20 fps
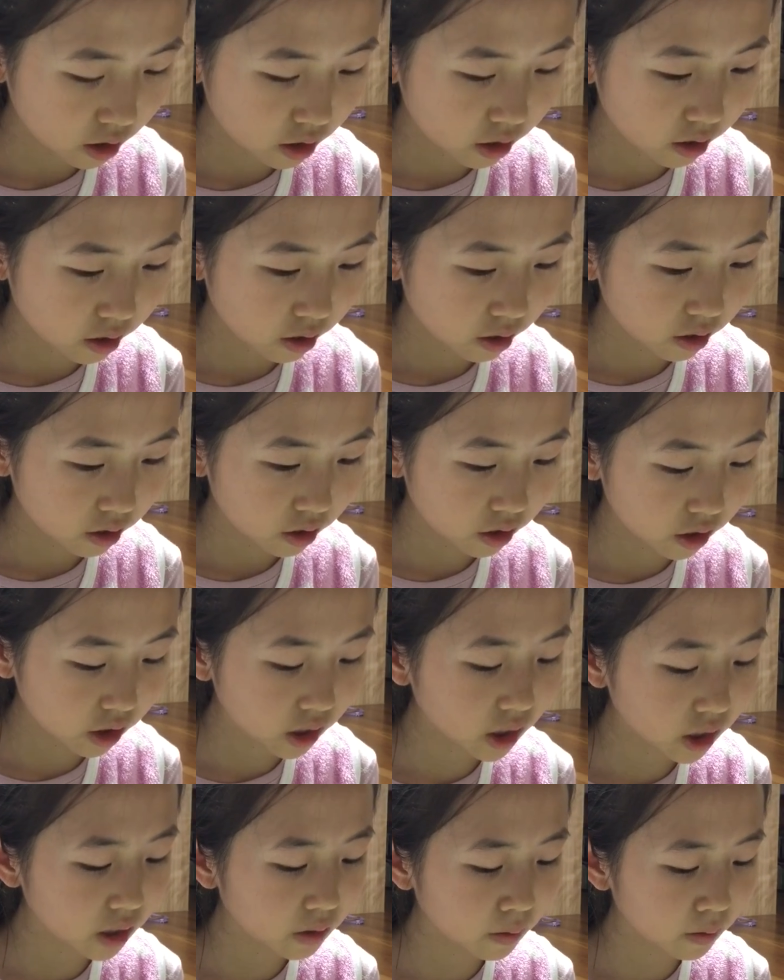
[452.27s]
theater?
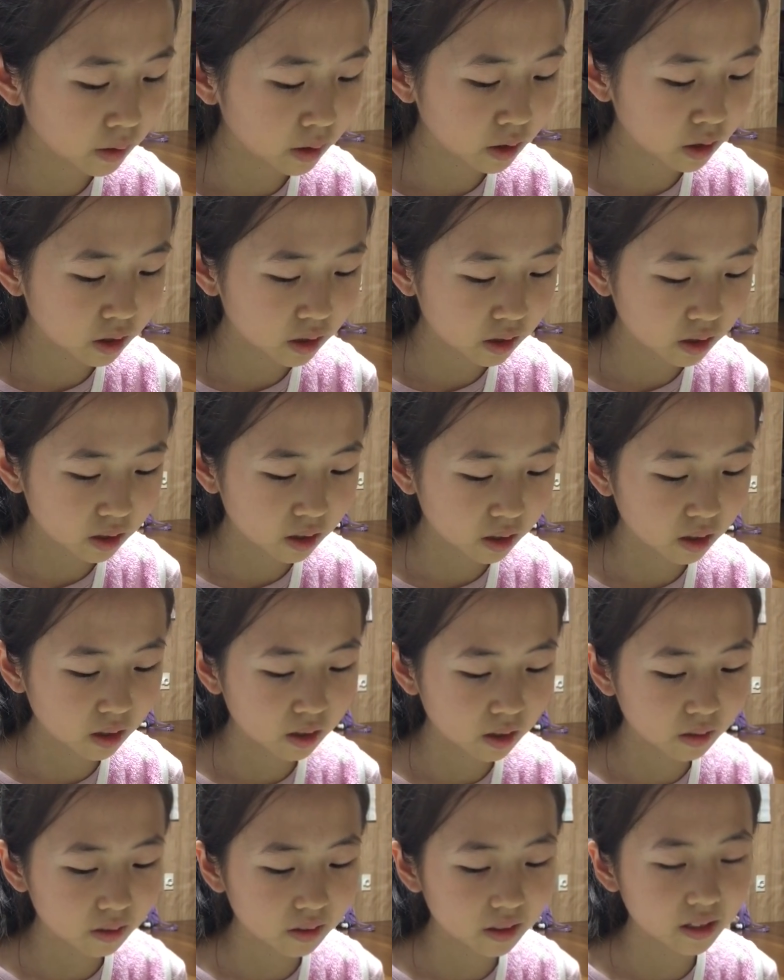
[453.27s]
Yuno want to
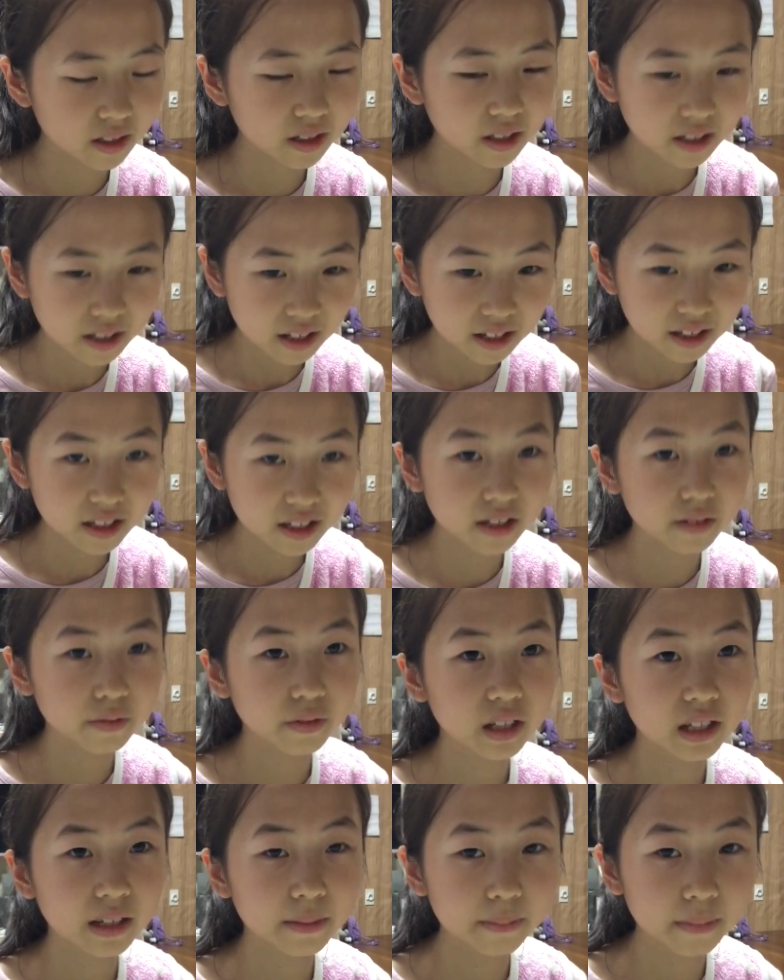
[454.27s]
go to the theater
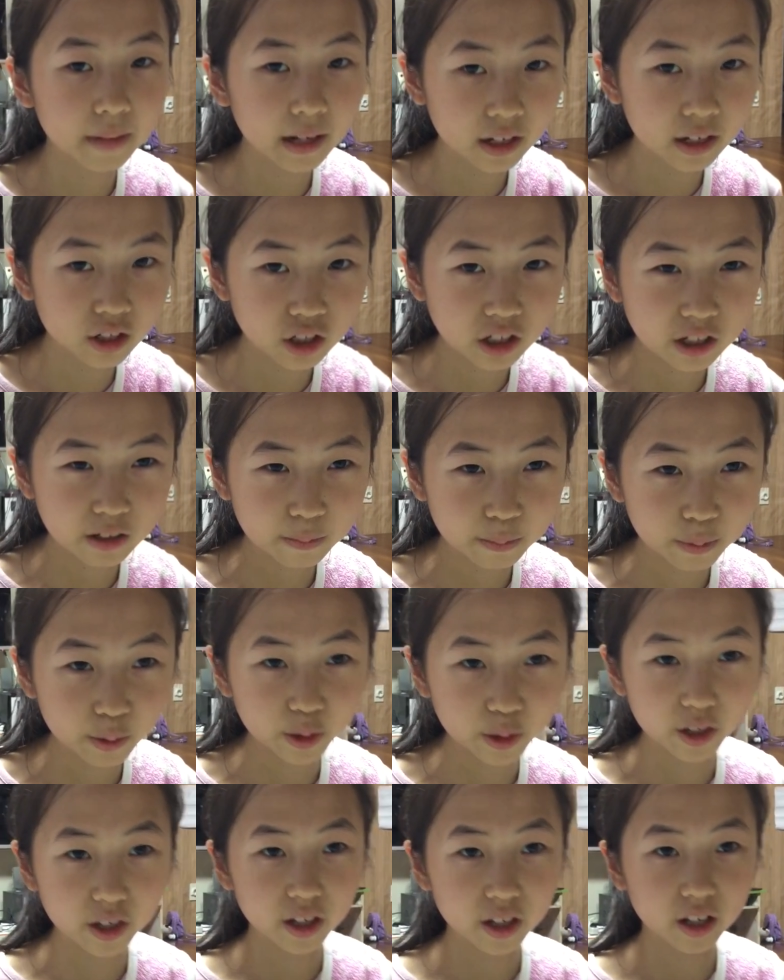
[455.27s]
with the magic
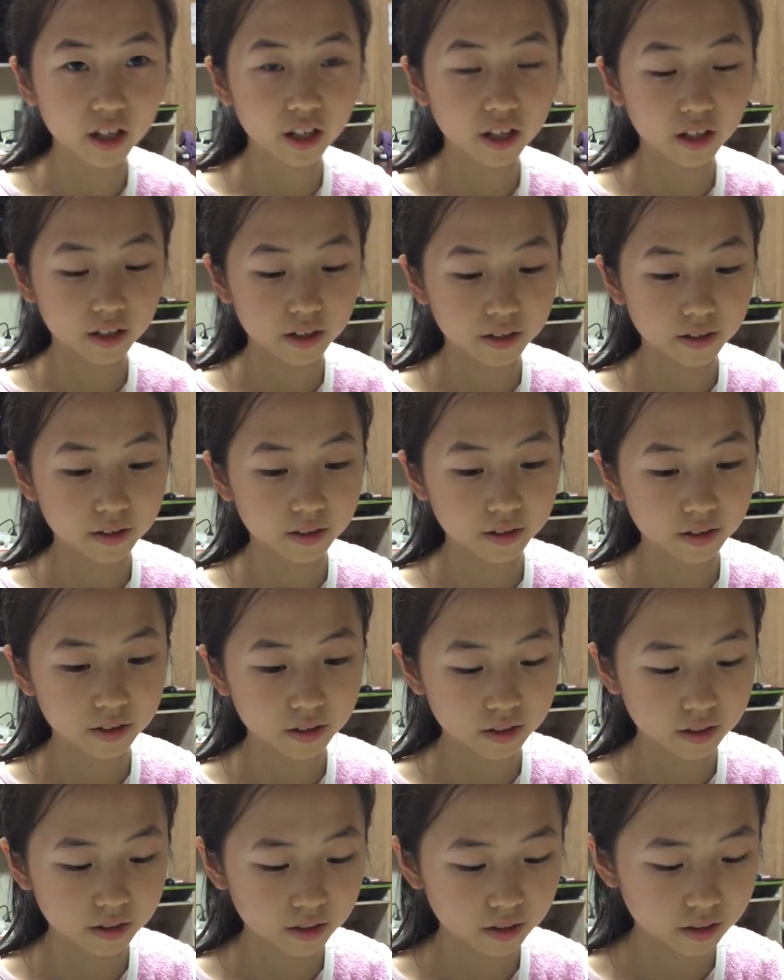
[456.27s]
book. Okay, by using the
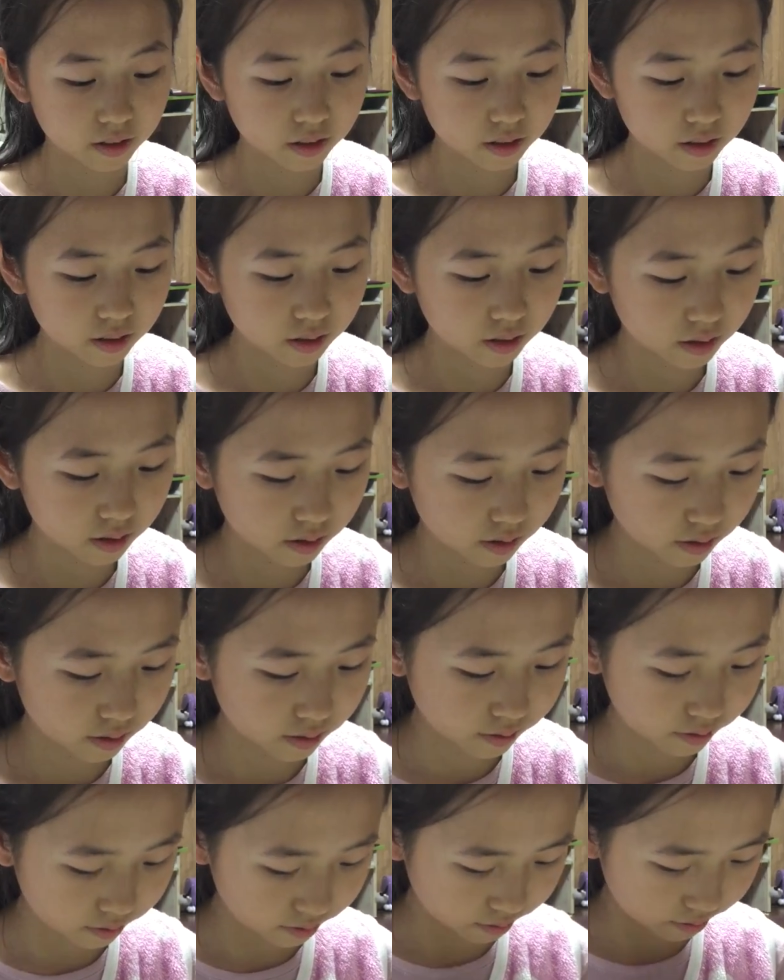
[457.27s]
magic
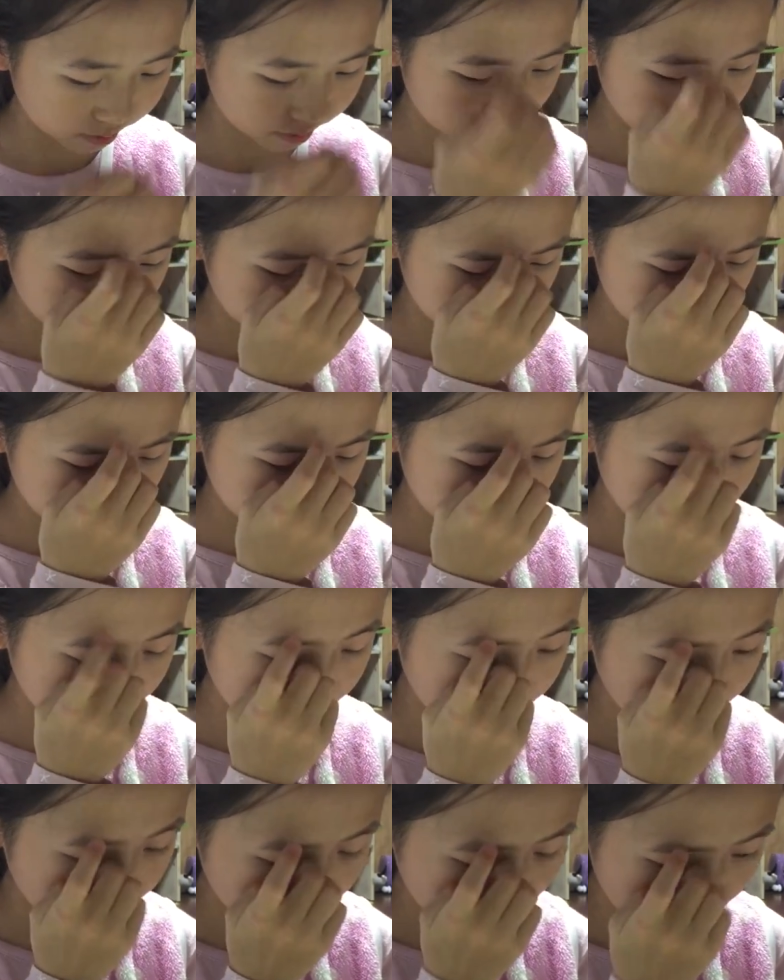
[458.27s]
book. What does
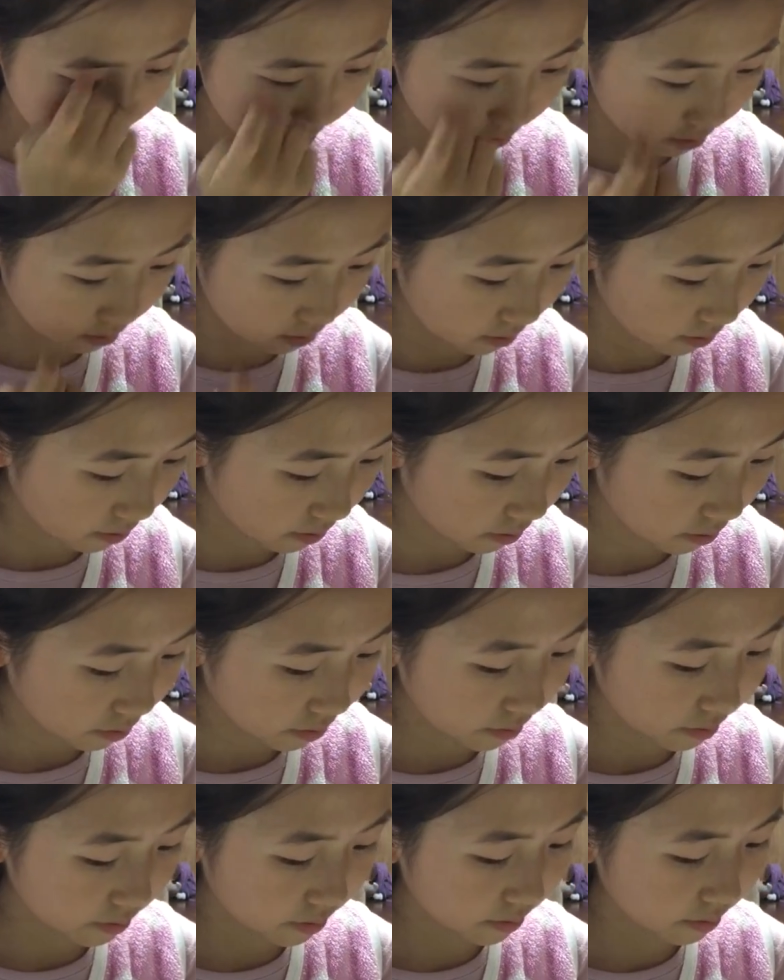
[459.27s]
Nayeon
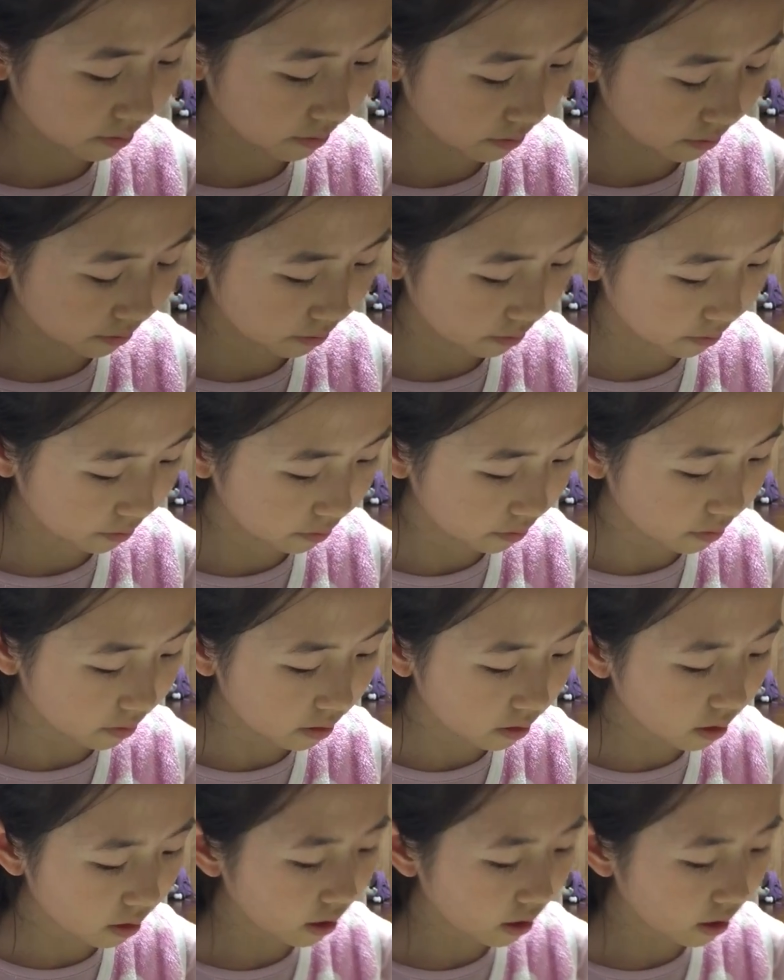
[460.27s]
wish to see?